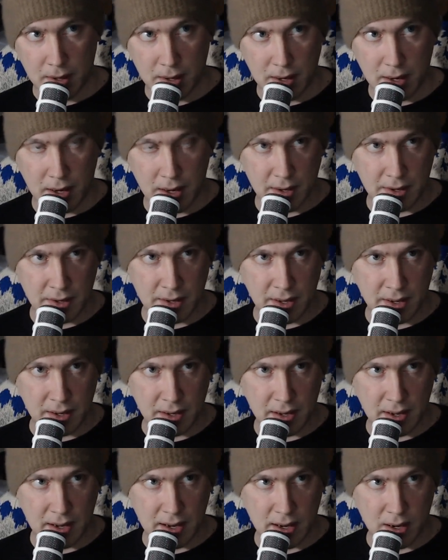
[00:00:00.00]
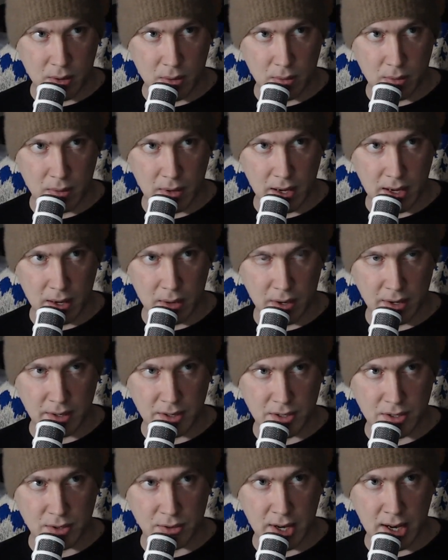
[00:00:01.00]
And how I
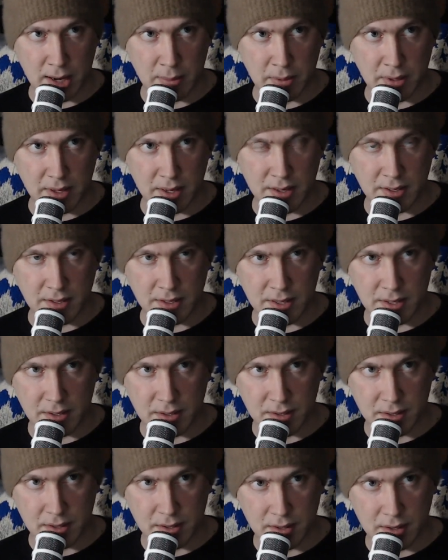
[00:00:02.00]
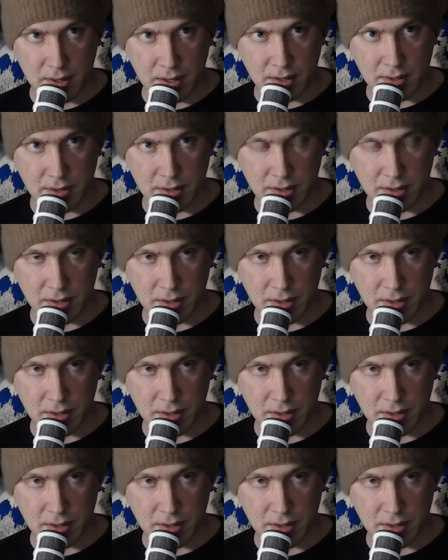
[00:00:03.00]
describe it is it's